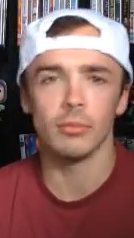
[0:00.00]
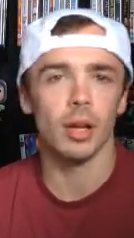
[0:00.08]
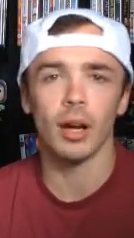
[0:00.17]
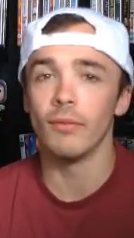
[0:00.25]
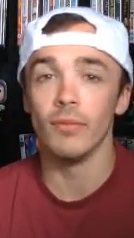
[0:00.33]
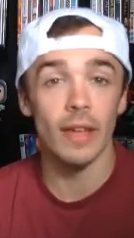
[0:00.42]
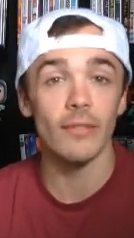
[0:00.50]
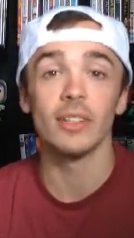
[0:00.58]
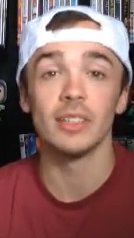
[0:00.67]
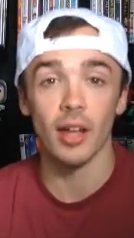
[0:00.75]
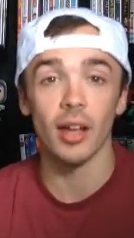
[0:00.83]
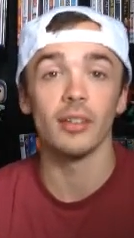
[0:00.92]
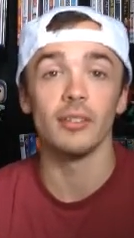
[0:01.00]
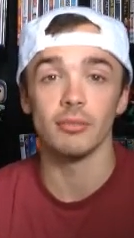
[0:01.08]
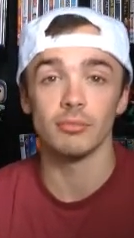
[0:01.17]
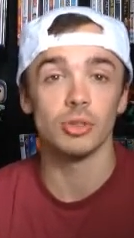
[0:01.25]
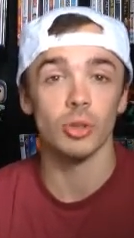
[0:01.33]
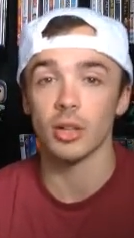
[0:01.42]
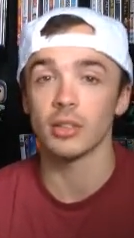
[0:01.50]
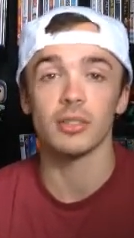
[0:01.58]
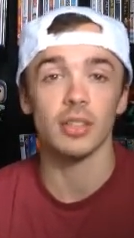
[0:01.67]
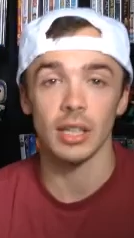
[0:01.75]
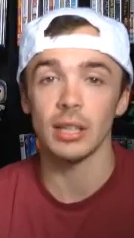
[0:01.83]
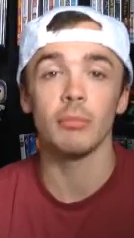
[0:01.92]
I've never done
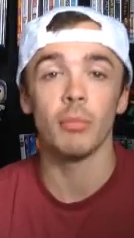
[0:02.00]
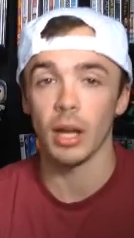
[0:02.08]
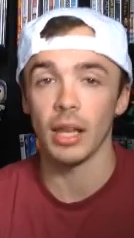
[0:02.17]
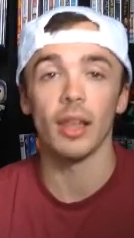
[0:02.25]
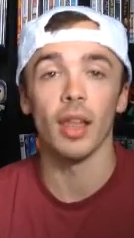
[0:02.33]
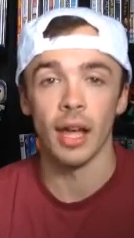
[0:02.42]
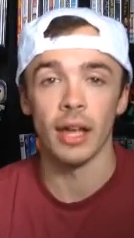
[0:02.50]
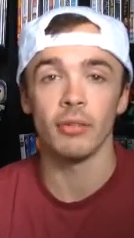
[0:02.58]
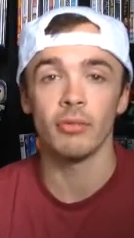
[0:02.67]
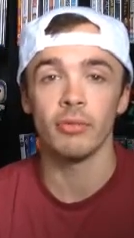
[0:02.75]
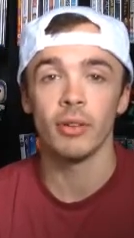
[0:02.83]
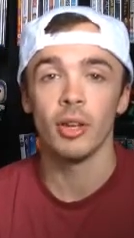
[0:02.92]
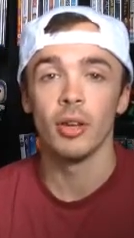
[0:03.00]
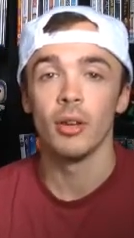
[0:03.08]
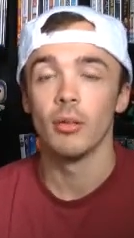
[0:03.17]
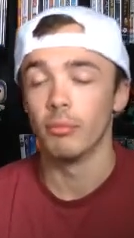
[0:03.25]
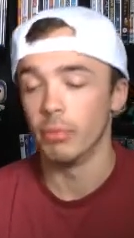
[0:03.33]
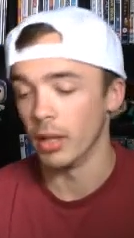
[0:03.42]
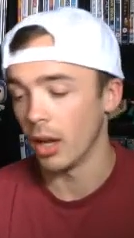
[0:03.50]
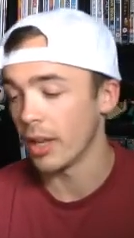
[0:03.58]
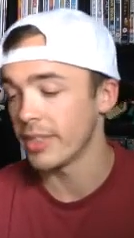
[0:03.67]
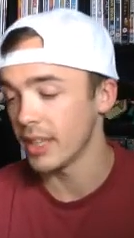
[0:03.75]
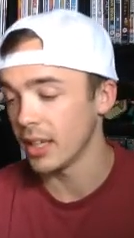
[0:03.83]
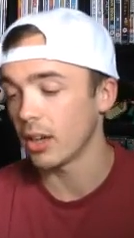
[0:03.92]
drugs in my life, but I
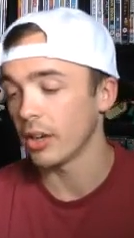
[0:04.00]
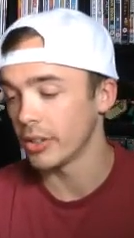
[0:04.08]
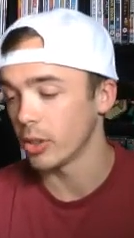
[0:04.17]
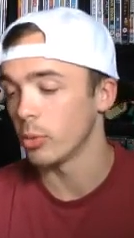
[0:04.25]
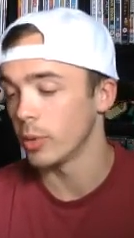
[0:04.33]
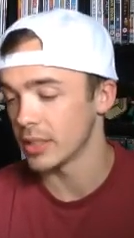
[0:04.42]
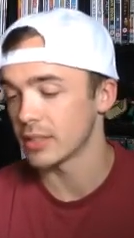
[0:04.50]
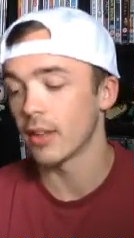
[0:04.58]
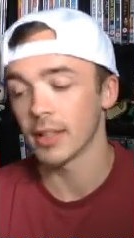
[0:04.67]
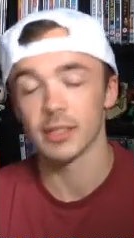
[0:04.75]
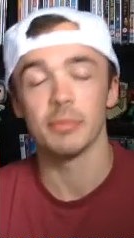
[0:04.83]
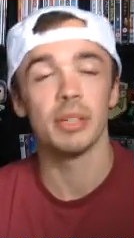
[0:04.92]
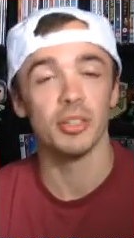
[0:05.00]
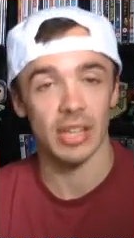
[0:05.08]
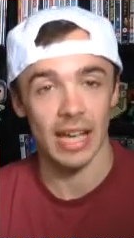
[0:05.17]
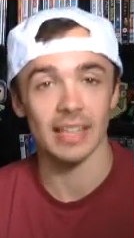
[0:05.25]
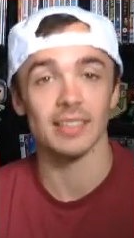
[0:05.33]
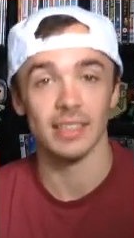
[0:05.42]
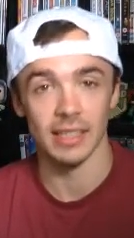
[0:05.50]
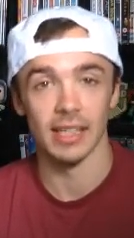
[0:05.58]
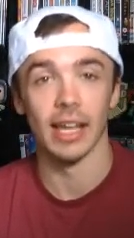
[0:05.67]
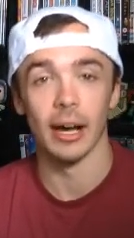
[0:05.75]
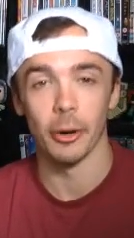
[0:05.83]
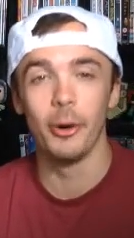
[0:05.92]
think I know what it's like to be on acid
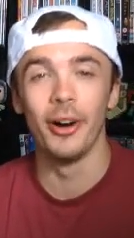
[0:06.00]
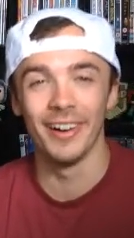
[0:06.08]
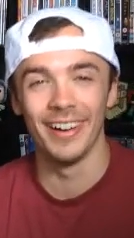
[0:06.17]
now.